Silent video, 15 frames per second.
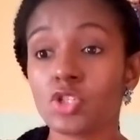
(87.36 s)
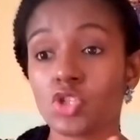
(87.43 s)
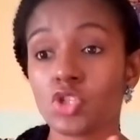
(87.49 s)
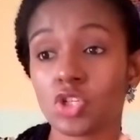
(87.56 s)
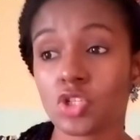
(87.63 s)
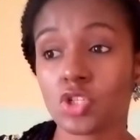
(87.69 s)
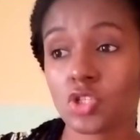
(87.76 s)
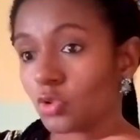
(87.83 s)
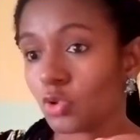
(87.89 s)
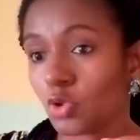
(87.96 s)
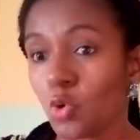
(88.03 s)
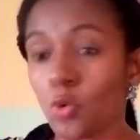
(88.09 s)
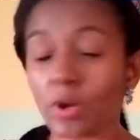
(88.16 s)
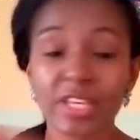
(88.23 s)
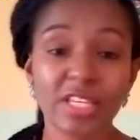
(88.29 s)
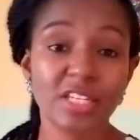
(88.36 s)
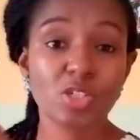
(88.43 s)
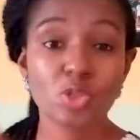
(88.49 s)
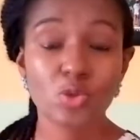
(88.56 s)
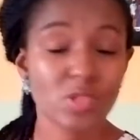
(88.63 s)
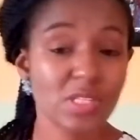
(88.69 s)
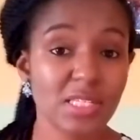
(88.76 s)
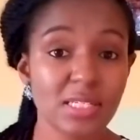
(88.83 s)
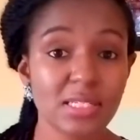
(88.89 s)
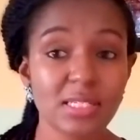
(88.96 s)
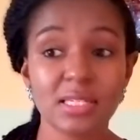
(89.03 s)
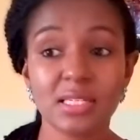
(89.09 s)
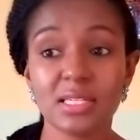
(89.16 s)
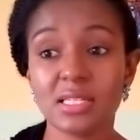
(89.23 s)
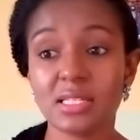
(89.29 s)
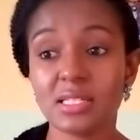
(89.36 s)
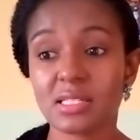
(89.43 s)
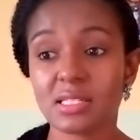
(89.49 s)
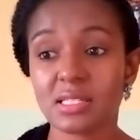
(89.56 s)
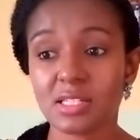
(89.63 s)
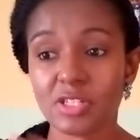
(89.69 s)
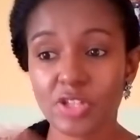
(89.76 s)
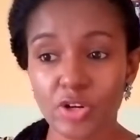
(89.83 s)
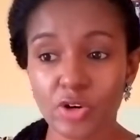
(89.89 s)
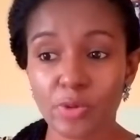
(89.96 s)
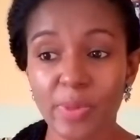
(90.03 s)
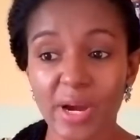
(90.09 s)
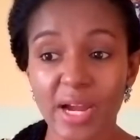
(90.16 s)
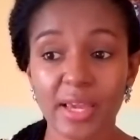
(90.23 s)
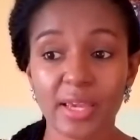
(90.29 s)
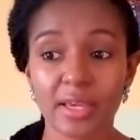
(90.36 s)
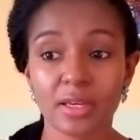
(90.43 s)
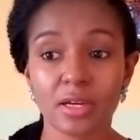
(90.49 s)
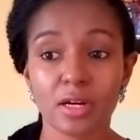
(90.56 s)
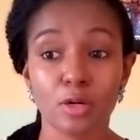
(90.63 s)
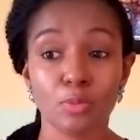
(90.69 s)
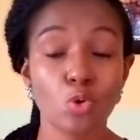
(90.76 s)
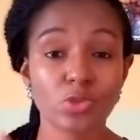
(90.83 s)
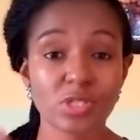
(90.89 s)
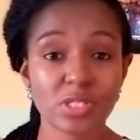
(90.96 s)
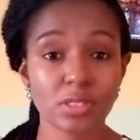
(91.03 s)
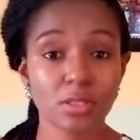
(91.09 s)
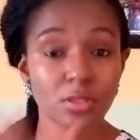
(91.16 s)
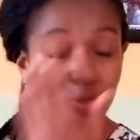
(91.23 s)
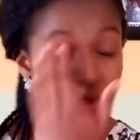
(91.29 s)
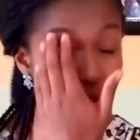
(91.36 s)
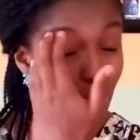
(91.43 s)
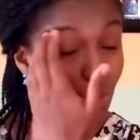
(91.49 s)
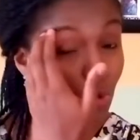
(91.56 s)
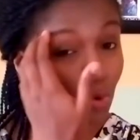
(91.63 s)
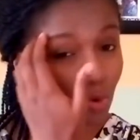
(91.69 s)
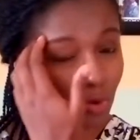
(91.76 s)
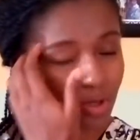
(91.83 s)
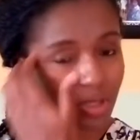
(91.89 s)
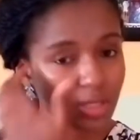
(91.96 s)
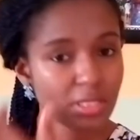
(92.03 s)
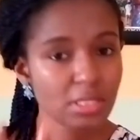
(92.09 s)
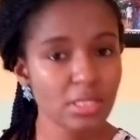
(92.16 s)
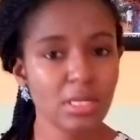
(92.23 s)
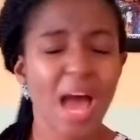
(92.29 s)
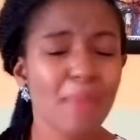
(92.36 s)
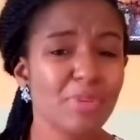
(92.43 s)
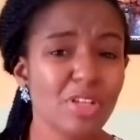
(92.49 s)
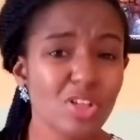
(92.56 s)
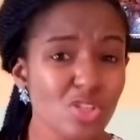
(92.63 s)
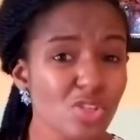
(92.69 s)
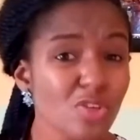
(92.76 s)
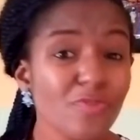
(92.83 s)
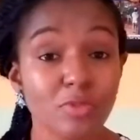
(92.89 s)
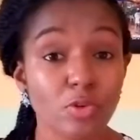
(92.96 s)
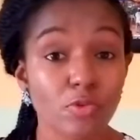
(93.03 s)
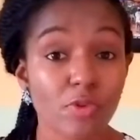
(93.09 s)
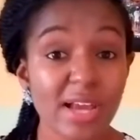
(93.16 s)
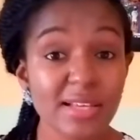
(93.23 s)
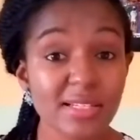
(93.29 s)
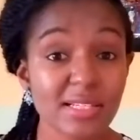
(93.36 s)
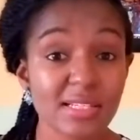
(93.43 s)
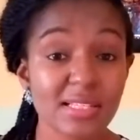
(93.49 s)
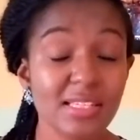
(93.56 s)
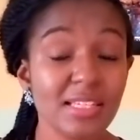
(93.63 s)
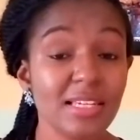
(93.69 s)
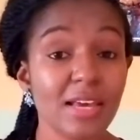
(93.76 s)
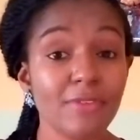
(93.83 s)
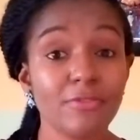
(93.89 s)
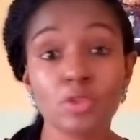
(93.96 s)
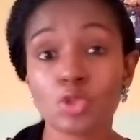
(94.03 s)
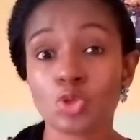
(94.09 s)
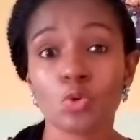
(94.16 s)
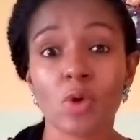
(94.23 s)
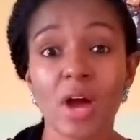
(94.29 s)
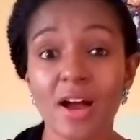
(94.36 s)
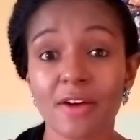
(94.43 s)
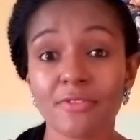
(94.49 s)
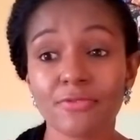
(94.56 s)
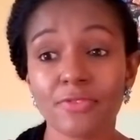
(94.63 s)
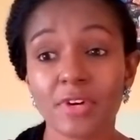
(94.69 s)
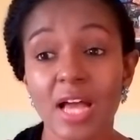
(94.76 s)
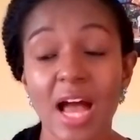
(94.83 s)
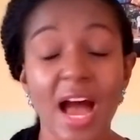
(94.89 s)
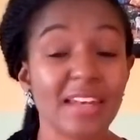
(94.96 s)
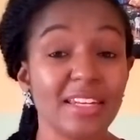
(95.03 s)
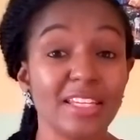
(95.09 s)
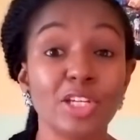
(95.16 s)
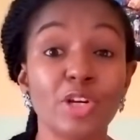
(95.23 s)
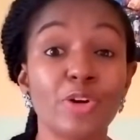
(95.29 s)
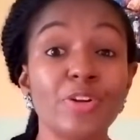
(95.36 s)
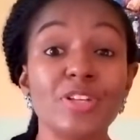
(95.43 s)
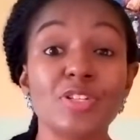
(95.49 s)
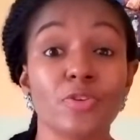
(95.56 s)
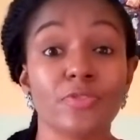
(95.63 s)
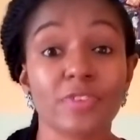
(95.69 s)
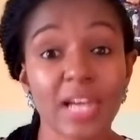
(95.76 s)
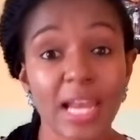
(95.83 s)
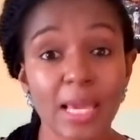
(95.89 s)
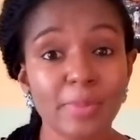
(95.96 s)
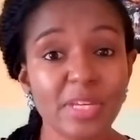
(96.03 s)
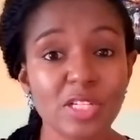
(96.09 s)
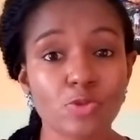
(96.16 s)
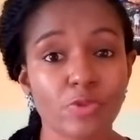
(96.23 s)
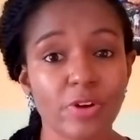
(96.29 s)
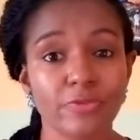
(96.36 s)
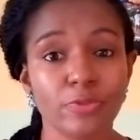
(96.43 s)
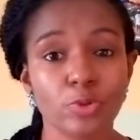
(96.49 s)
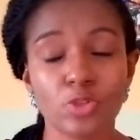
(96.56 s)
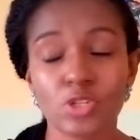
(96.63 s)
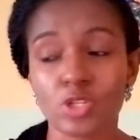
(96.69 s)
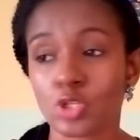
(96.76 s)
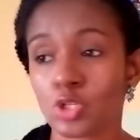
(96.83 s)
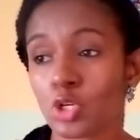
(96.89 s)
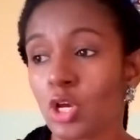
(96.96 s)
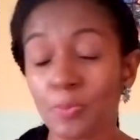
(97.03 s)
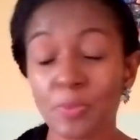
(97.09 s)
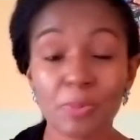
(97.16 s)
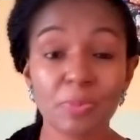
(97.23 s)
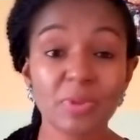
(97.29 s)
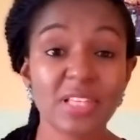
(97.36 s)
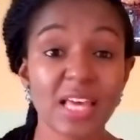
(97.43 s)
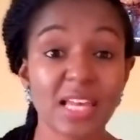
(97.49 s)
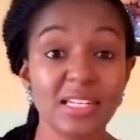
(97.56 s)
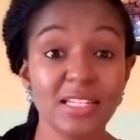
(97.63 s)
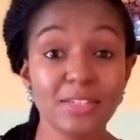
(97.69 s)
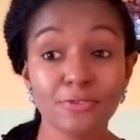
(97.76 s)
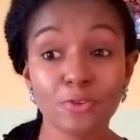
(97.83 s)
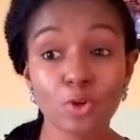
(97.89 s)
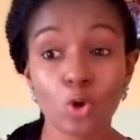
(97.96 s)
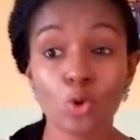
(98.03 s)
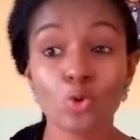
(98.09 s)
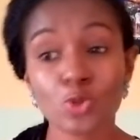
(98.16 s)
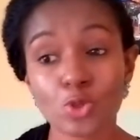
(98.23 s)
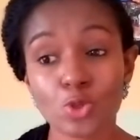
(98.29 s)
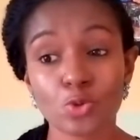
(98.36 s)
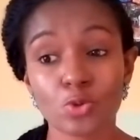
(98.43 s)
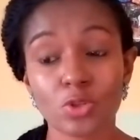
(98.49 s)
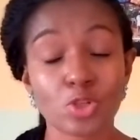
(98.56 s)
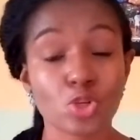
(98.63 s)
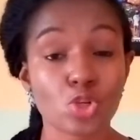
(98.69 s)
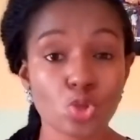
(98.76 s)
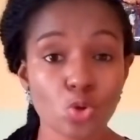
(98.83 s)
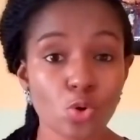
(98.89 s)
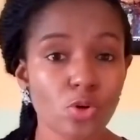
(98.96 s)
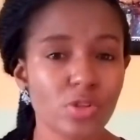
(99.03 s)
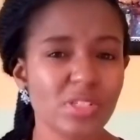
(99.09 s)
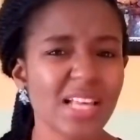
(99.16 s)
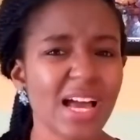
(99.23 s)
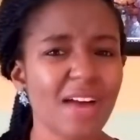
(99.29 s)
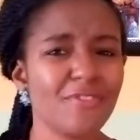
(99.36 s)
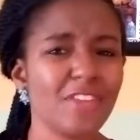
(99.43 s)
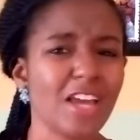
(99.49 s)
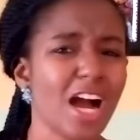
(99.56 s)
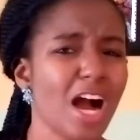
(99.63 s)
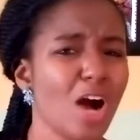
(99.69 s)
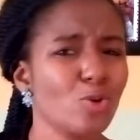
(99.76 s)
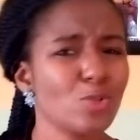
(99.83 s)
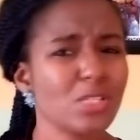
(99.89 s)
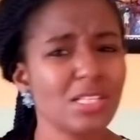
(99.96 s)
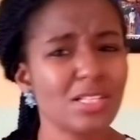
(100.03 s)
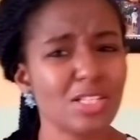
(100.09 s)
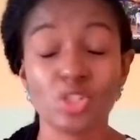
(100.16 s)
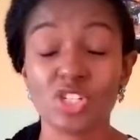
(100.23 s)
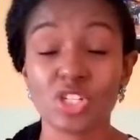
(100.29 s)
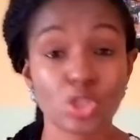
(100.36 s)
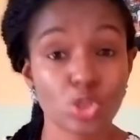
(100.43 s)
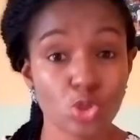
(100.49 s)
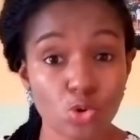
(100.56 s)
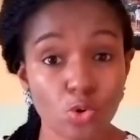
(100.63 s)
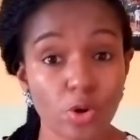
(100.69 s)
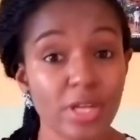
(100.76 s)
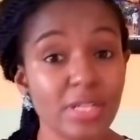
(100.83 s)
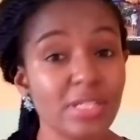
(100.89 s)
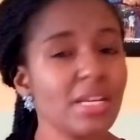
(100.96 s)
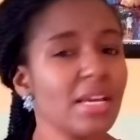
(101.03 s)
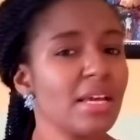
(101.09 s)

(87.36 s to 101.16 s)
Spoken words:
just going into cities, nearby coastal shores. And because of the rise in sea levels, you have an increase of climate refugees. People that live close to the shores have their houses destroyed,